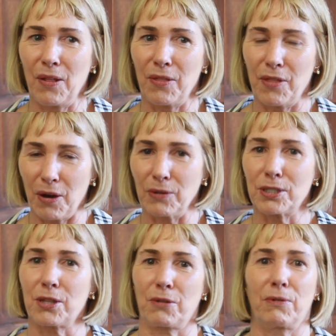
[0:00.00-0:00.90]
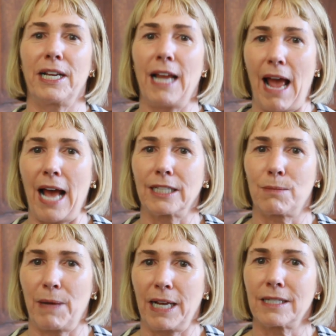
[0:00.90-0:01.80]
those 3
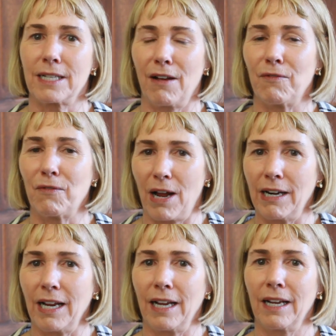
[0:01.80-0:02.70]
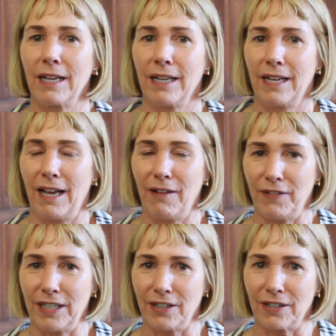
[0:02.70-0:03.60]
aspects of running a
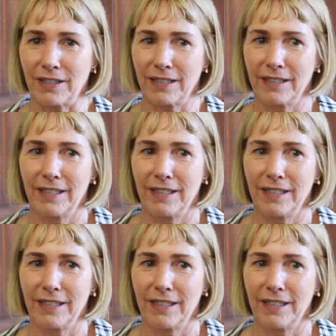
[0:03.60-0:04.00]
vineyard: